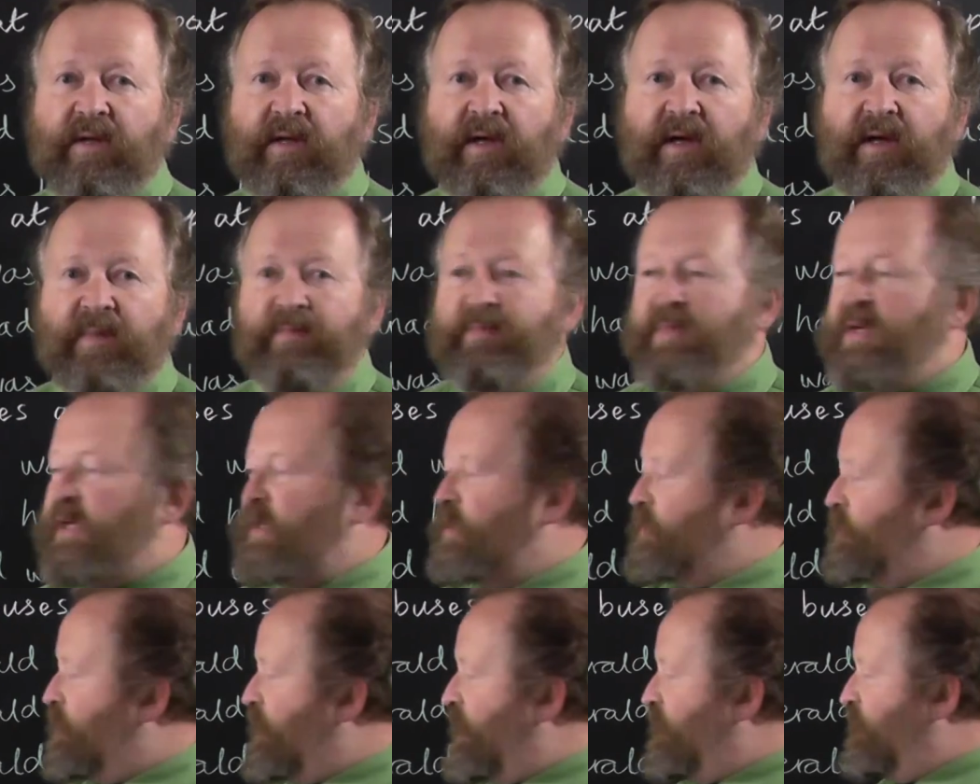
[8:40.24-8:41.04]

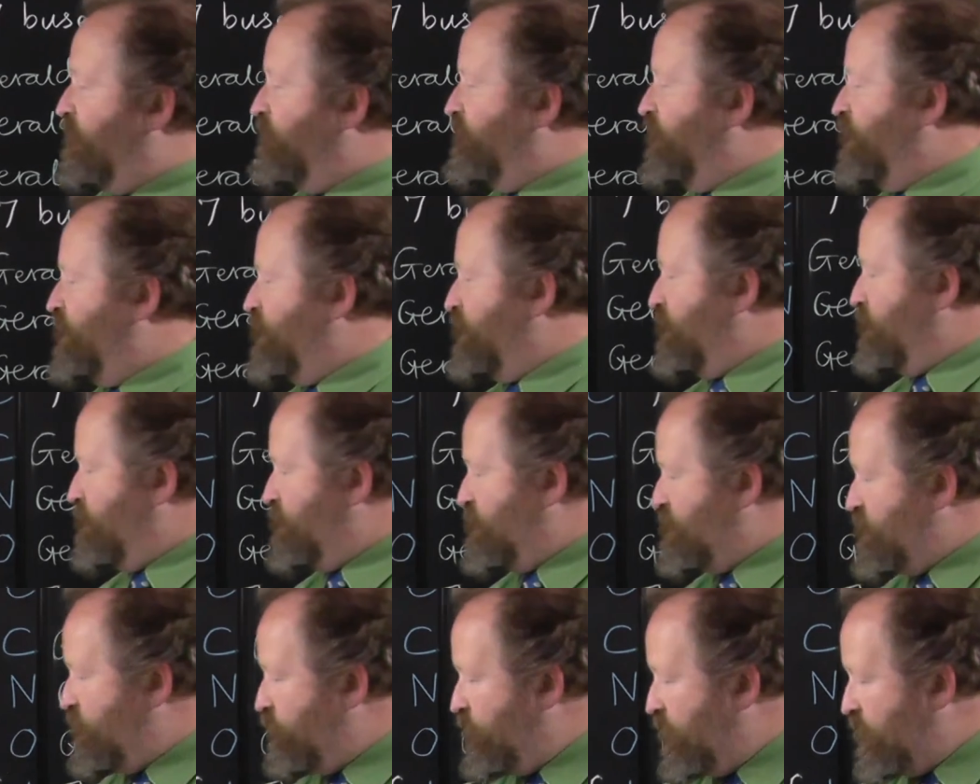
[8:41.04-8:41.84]
in other
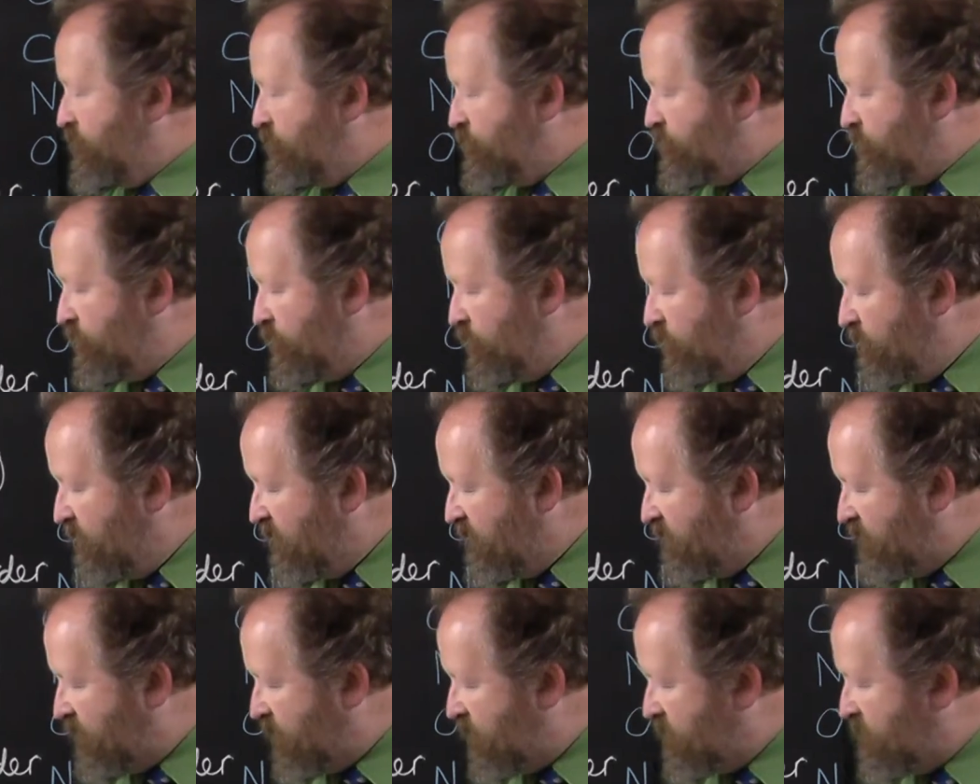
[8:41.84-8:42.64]
videos, which you may
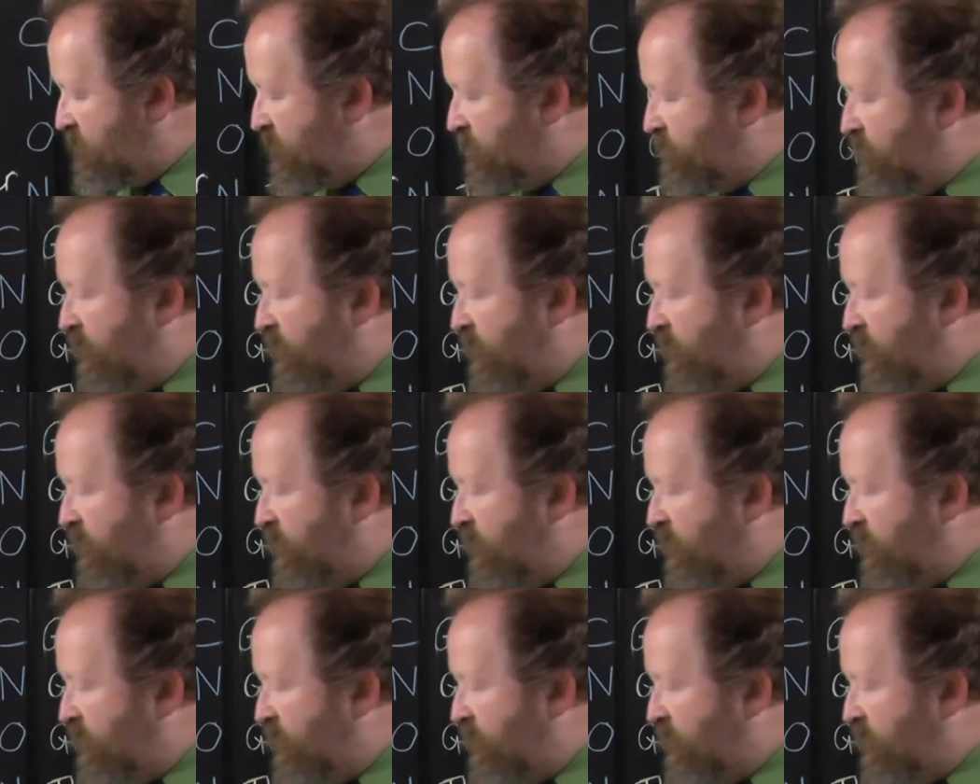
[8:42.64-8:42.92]
find down